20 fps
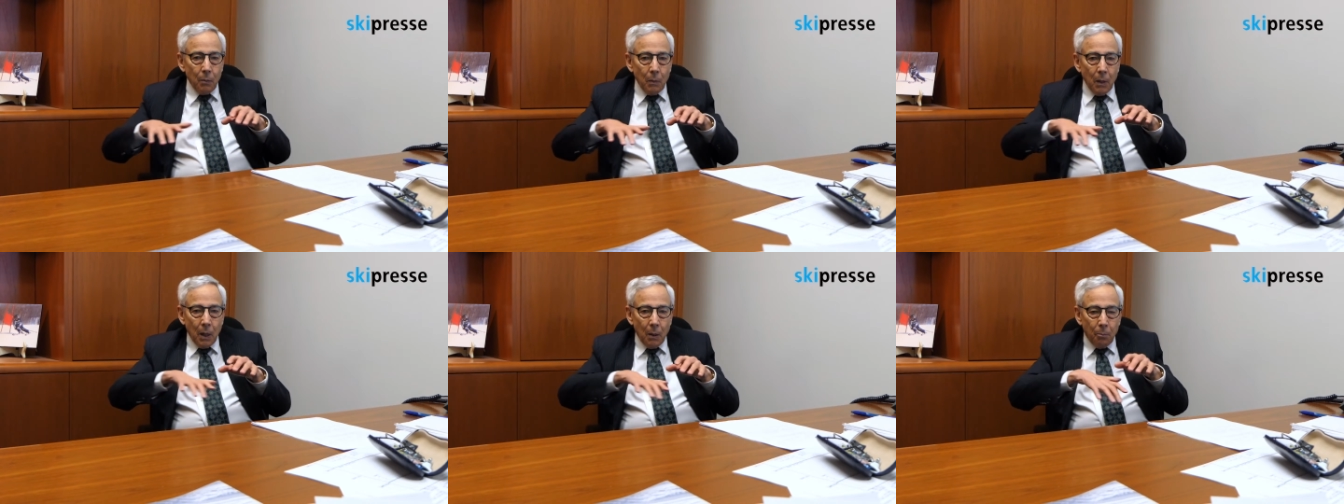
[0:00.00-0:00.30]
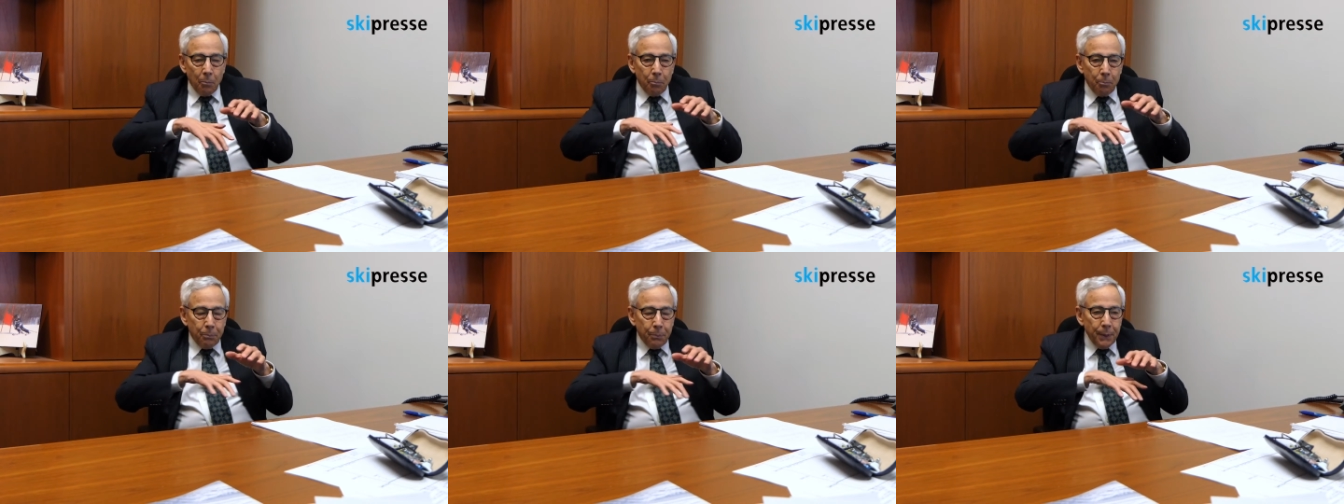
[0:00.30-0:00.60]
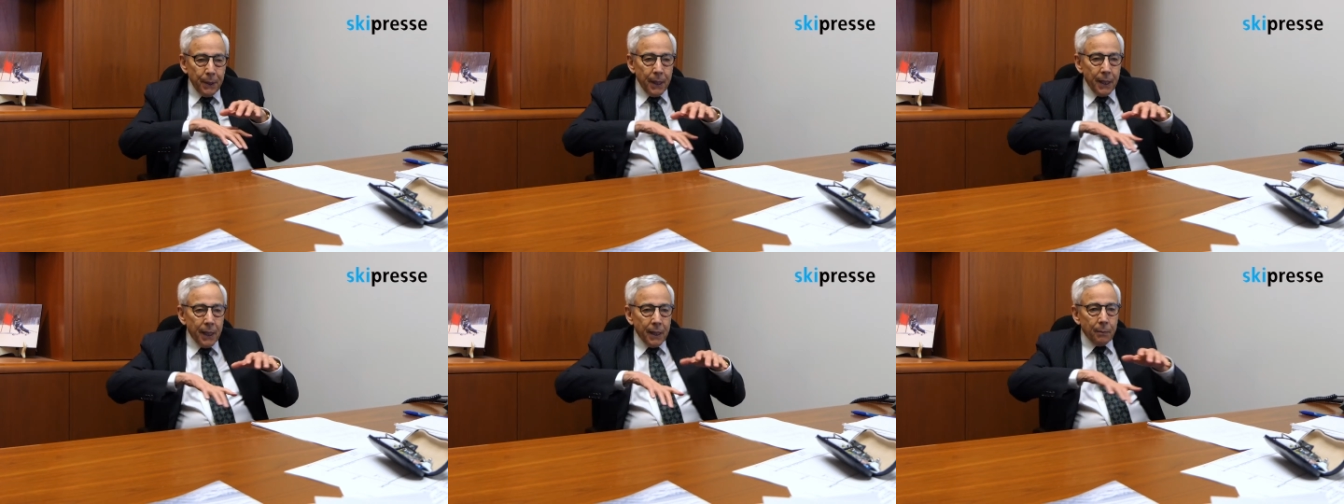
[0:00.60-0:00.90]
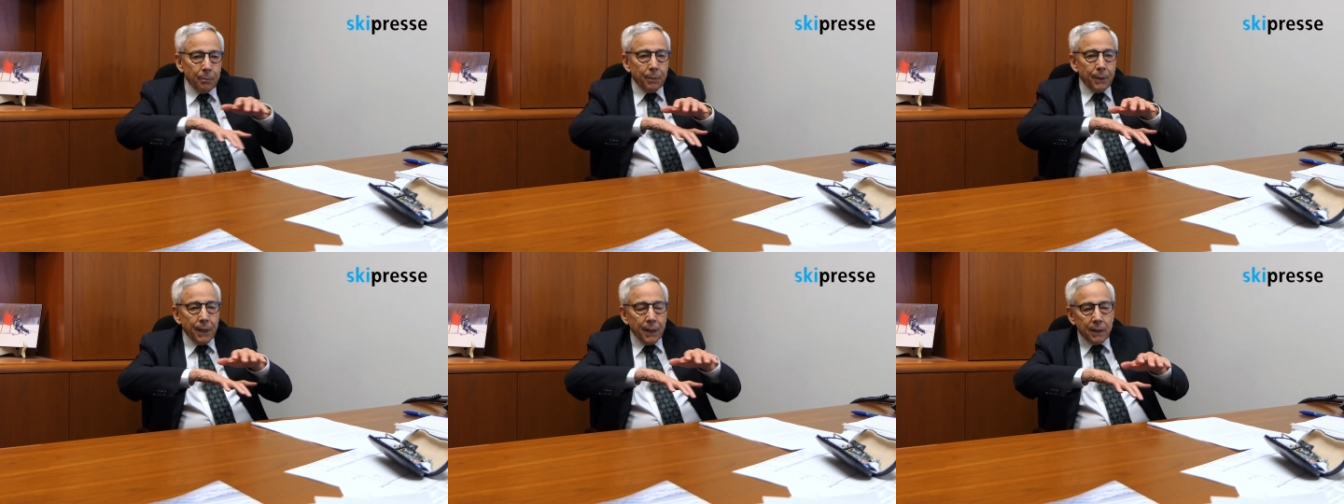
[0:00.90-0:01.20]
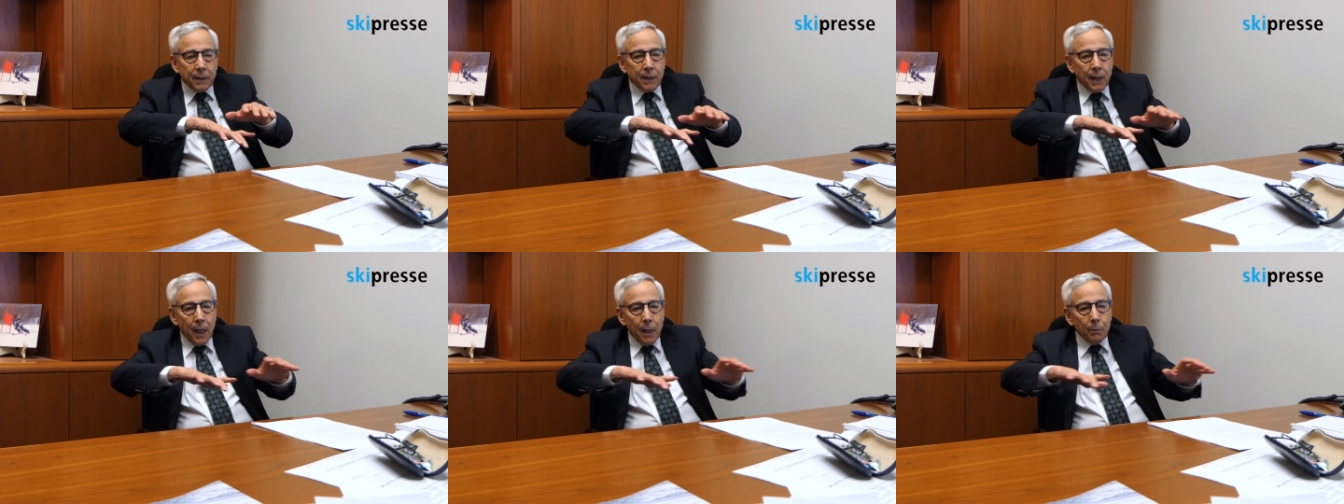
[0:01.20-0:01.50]
a big,
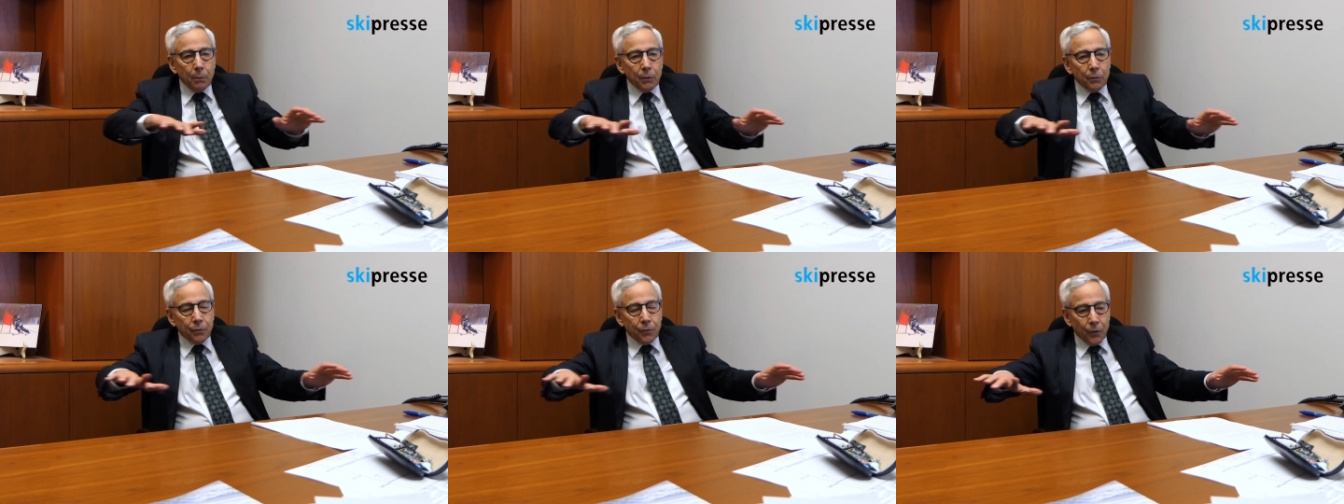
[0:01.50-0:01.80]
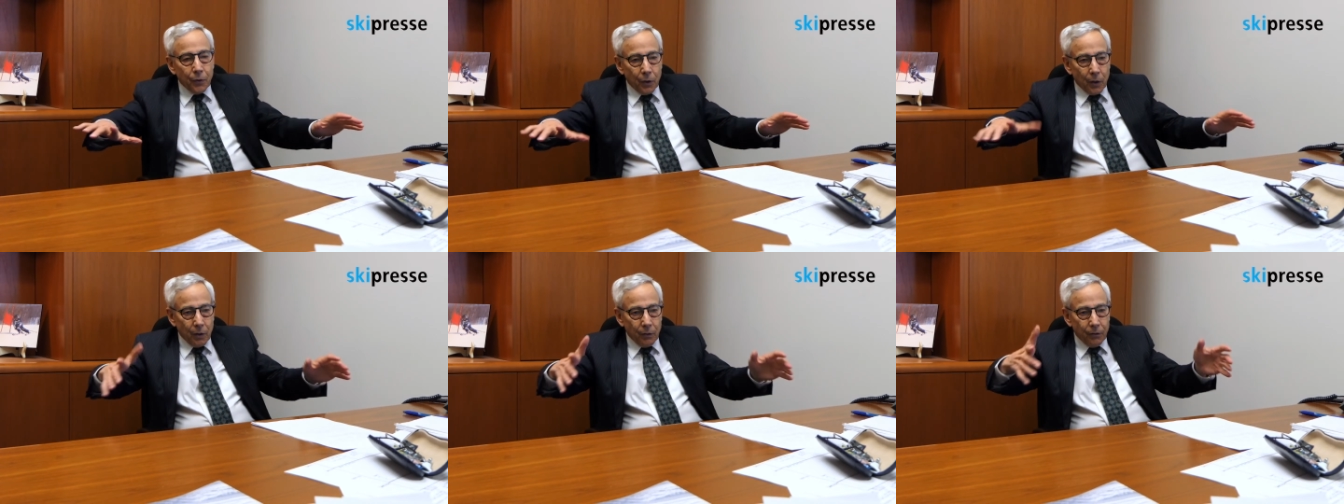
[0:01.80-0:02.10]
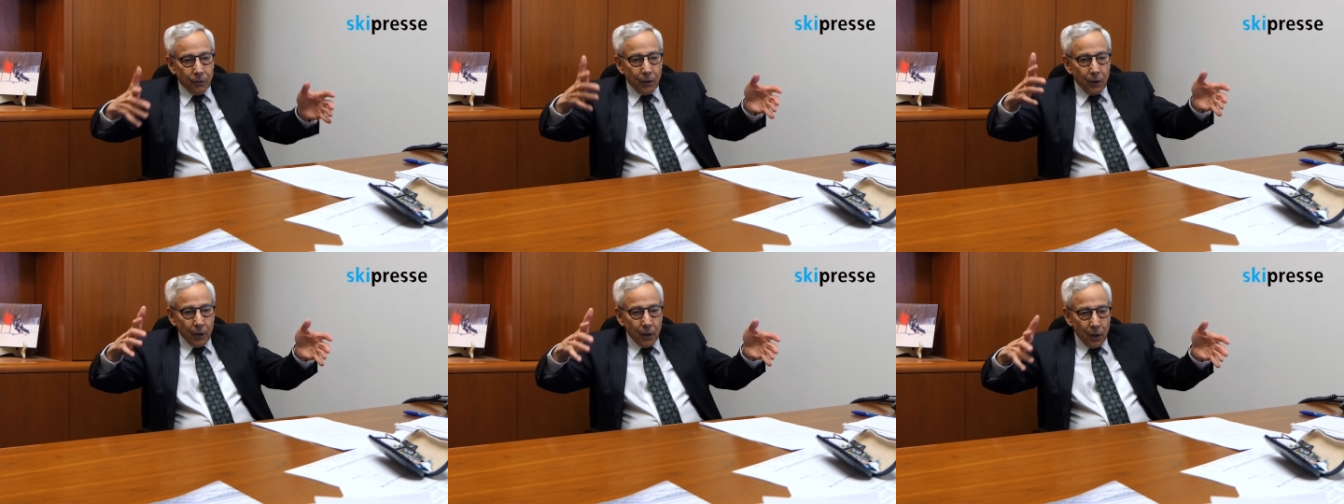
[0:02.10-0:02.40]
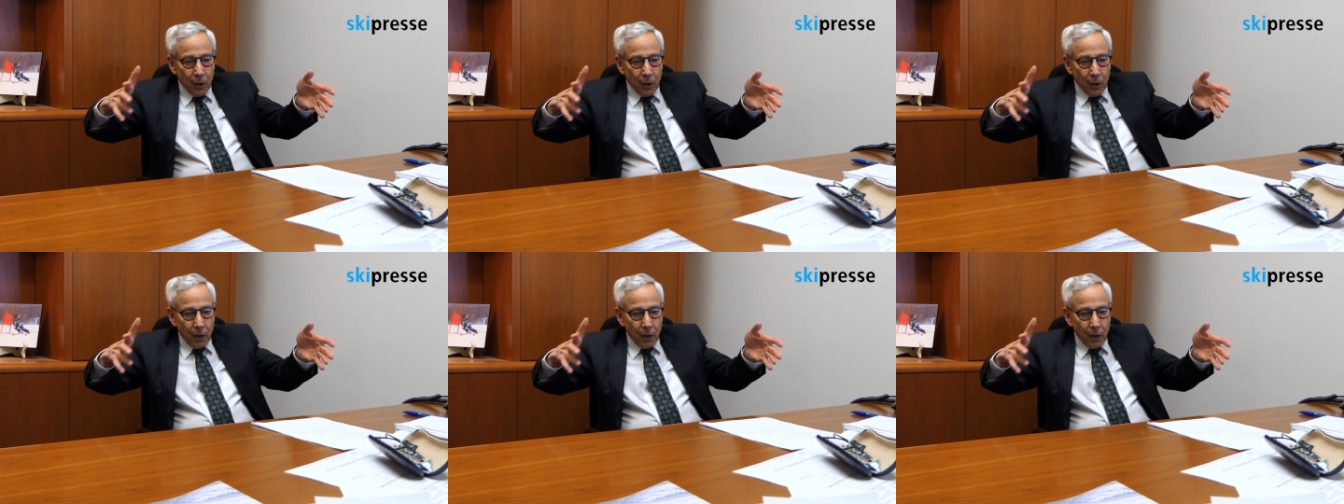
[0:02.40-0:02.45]
big table full of,